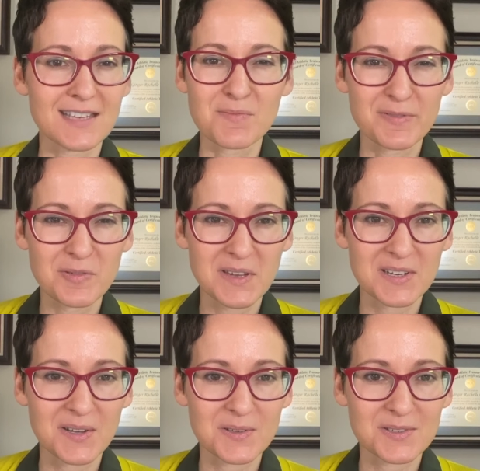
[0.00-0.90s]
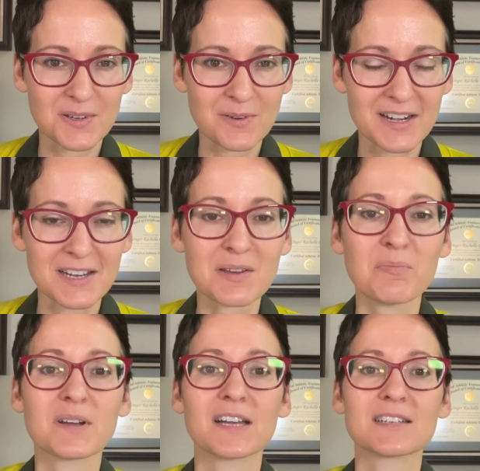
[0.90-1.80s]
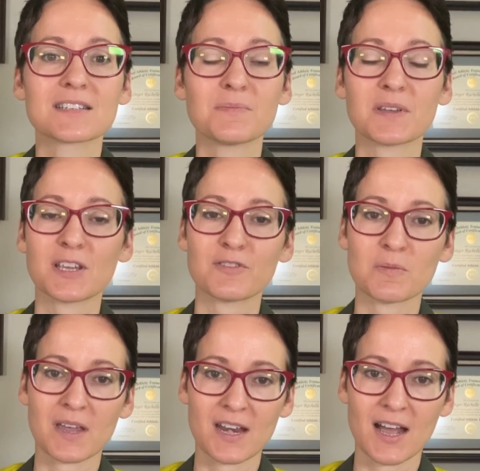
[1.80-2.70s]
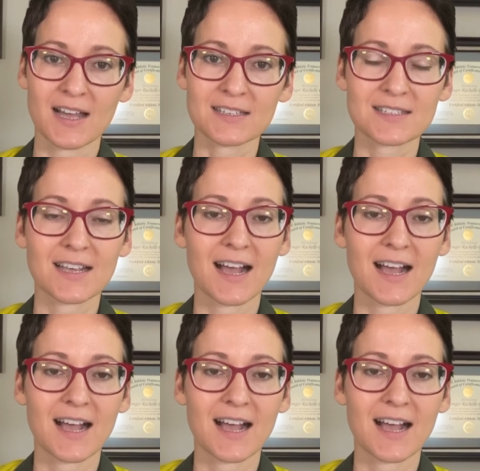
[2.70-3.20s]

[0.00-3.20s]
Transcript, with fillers: some of you may know this already, but many of you may not.